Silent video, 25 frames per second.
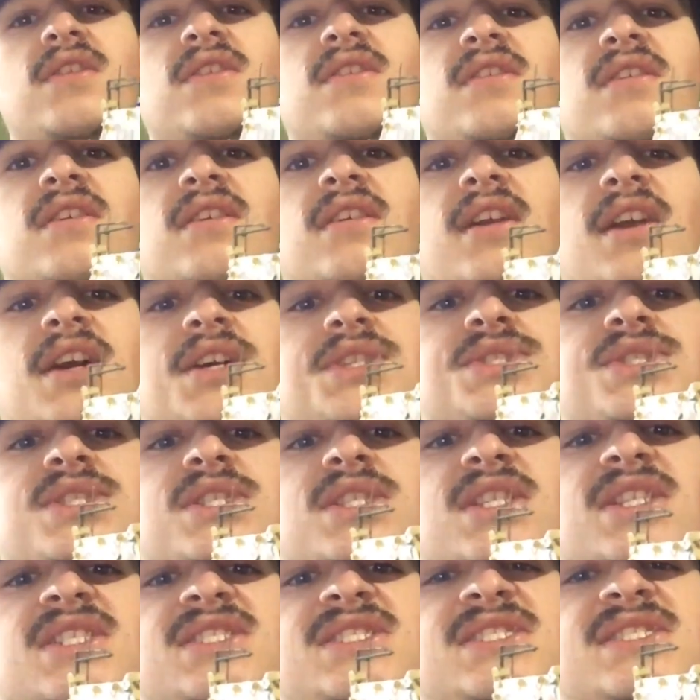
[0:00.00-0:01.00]
Yes,
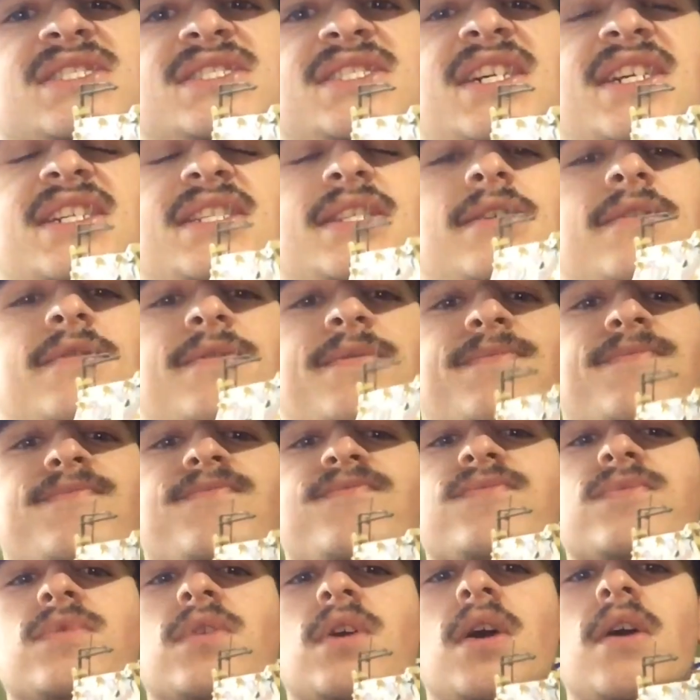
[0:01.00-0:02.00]
this is it.
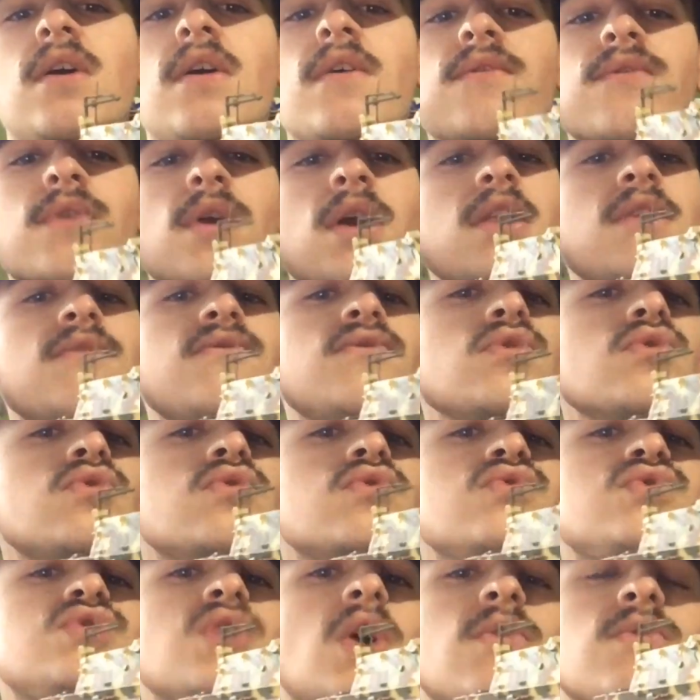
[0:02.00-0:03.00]
For any of you
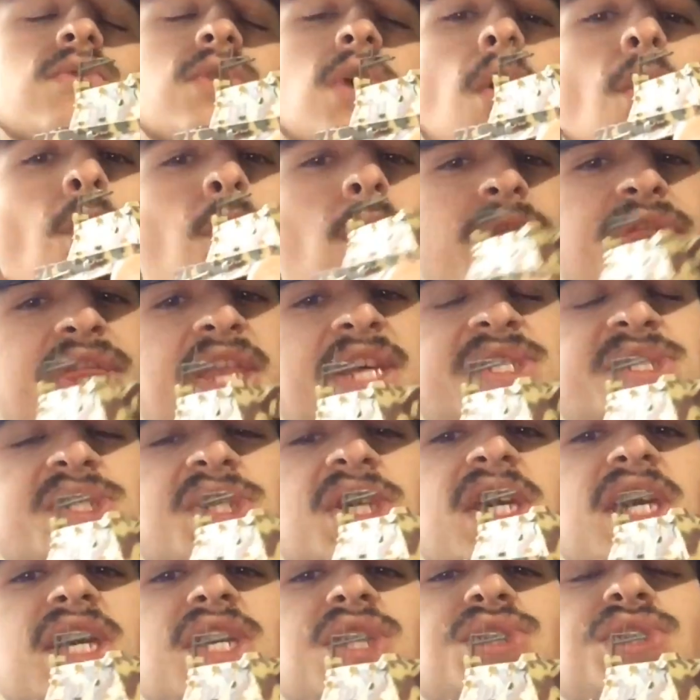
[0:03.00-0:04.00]
who don't know what this
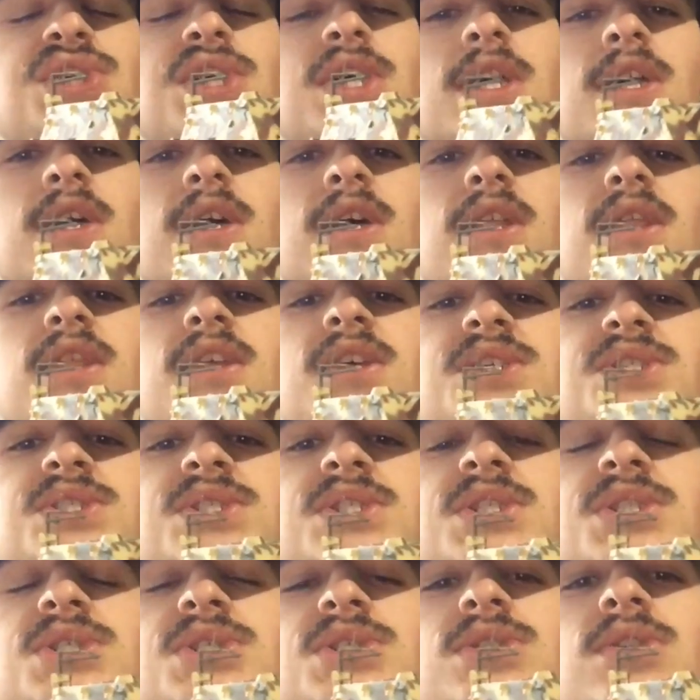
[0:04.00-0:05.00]
is
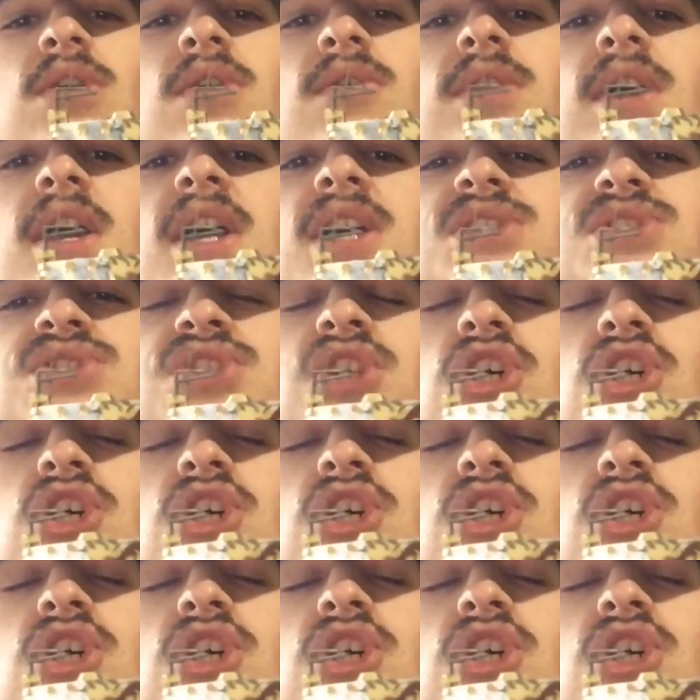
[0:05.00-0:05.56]
known as the